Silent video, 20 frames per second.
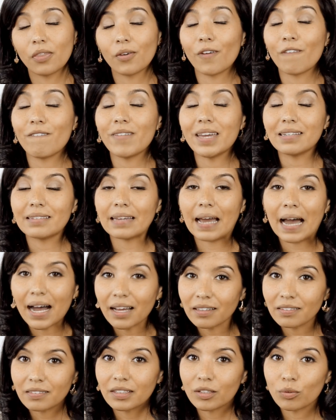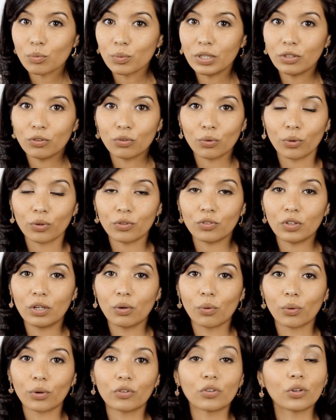They're a fantastic resource
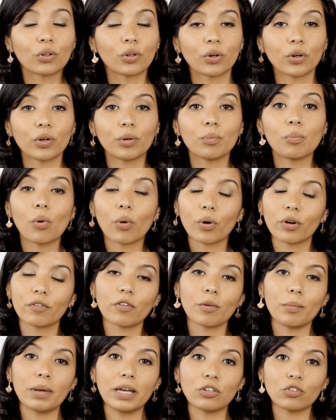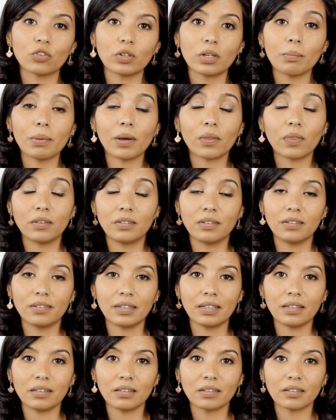in order to learn more information about the
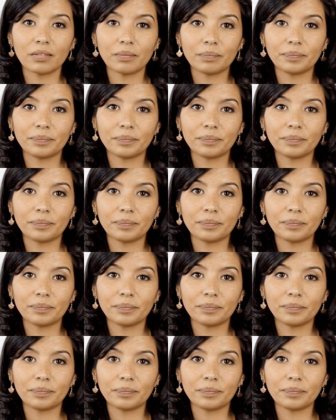disease.